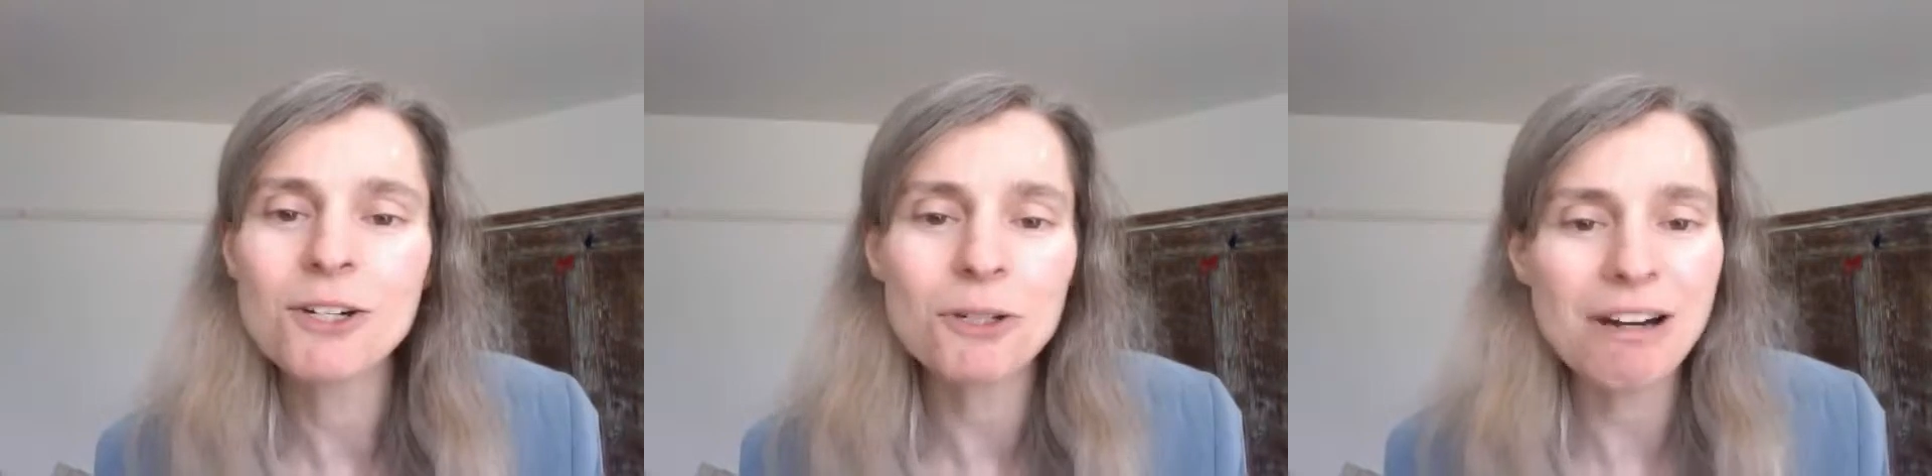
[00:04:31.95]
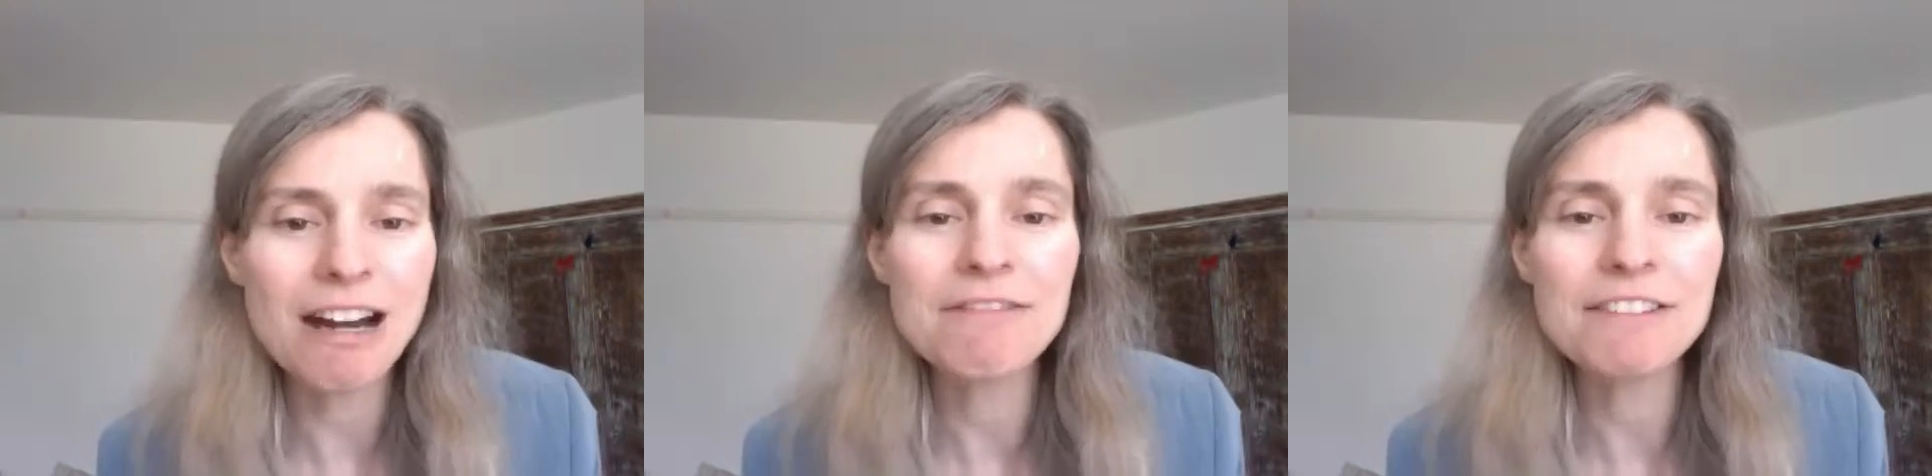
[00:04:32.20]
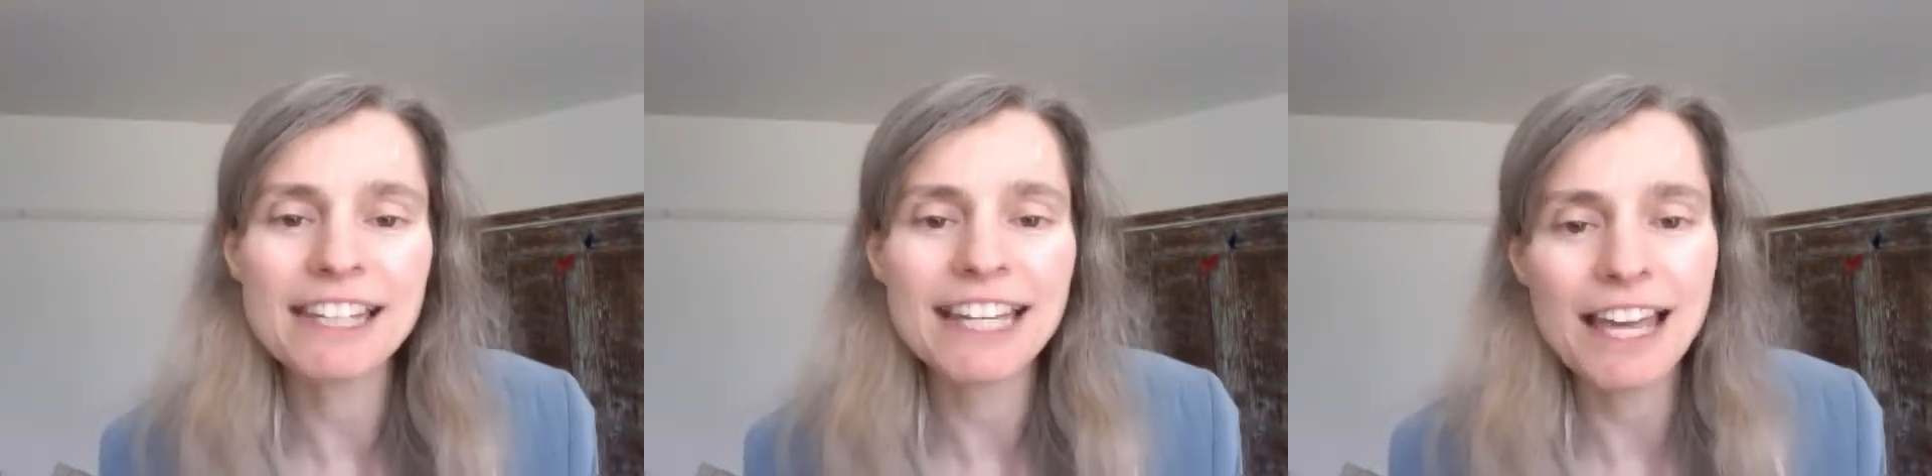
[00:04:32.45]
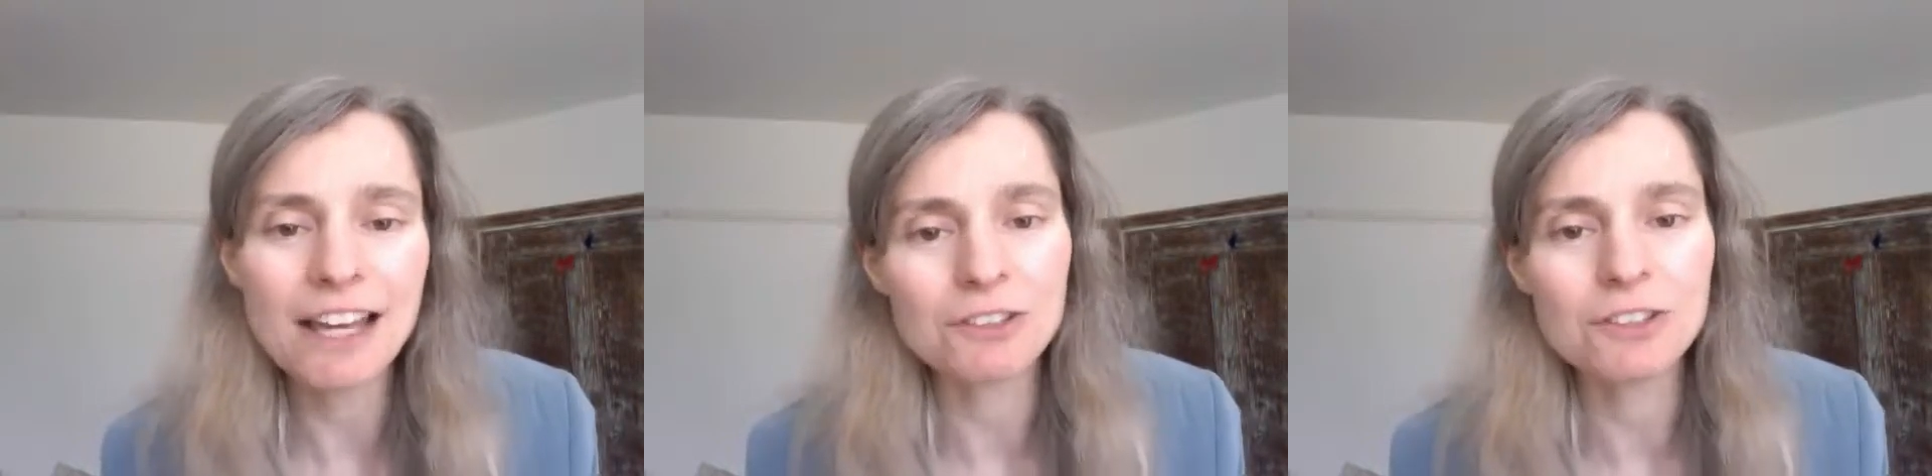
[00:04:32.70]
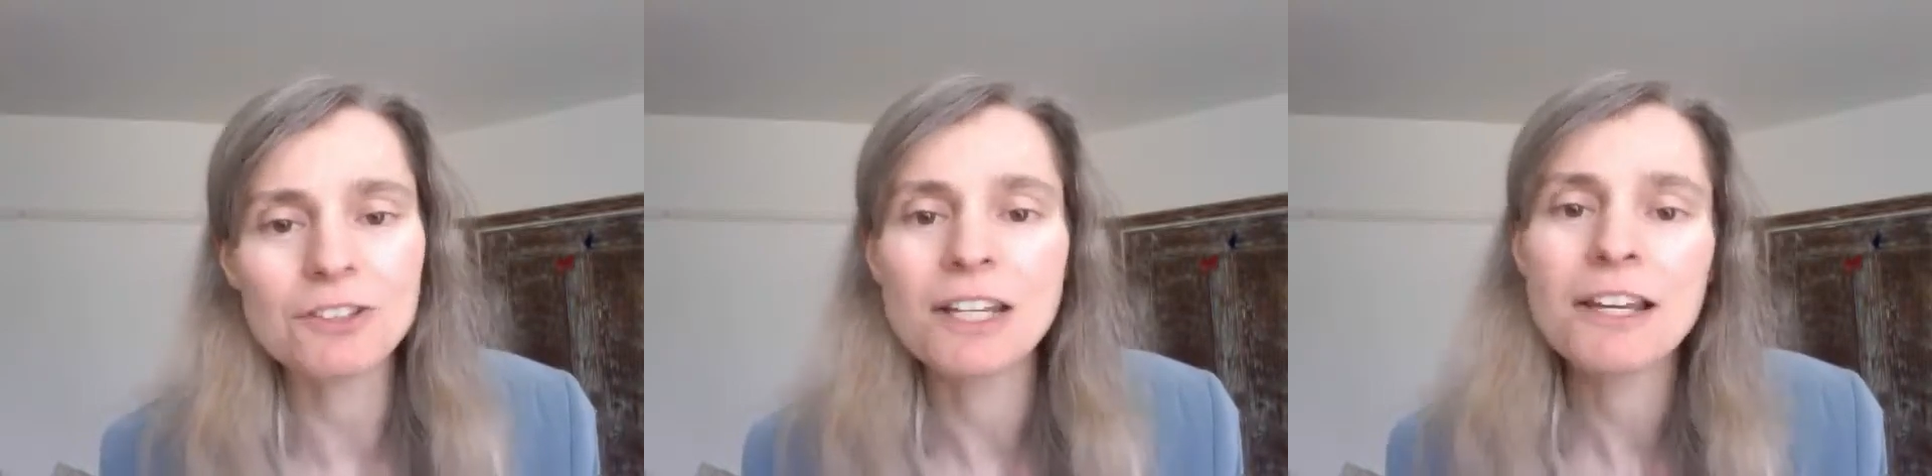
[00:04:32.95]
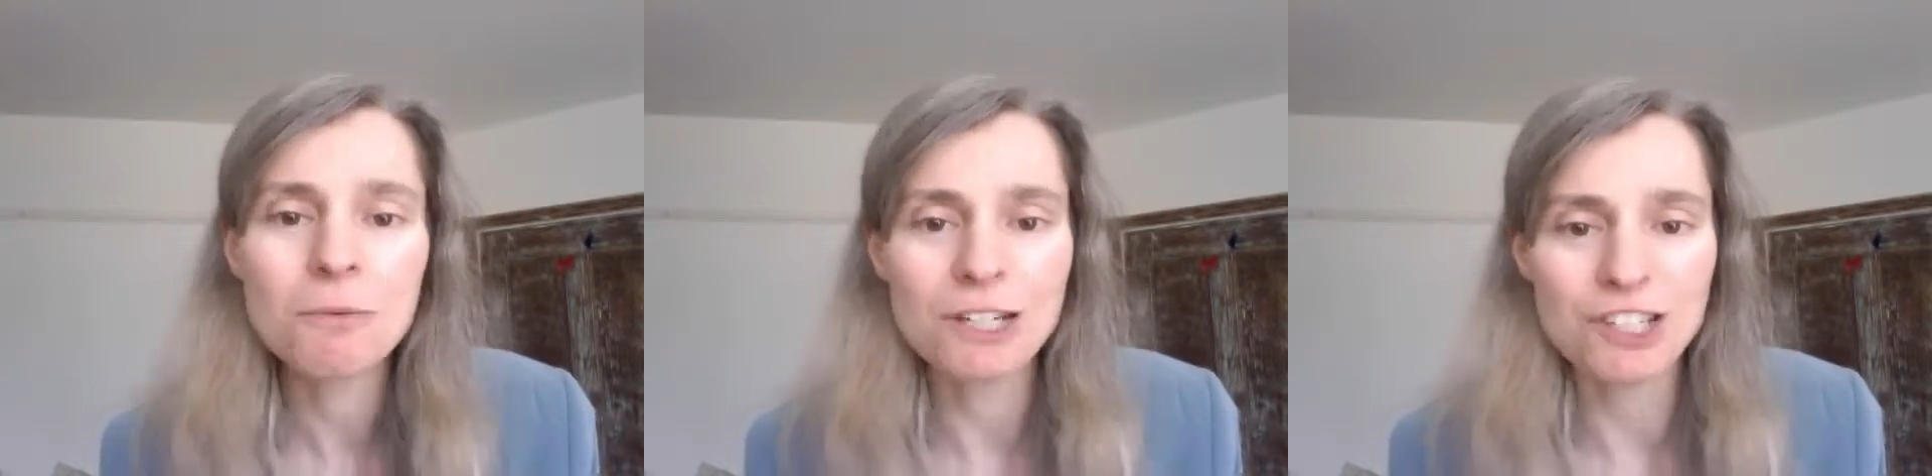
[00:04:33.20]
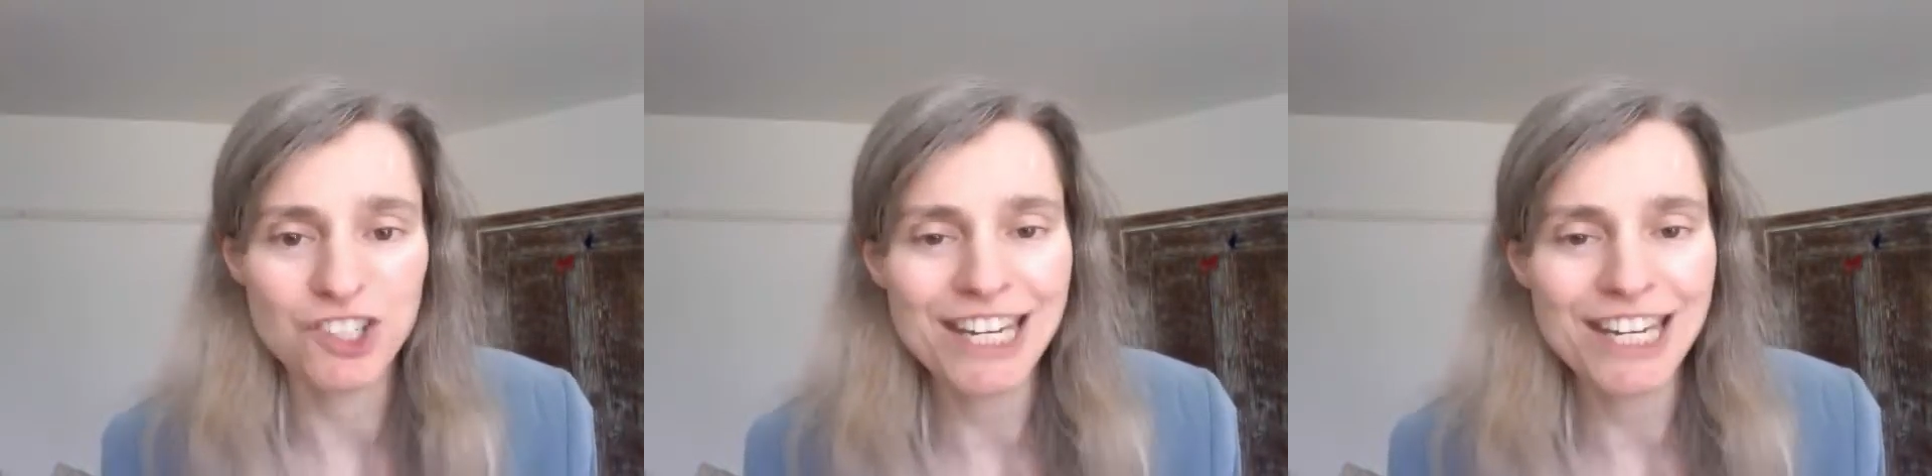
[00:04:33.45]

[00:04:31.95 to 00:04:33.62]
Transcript: or everything else which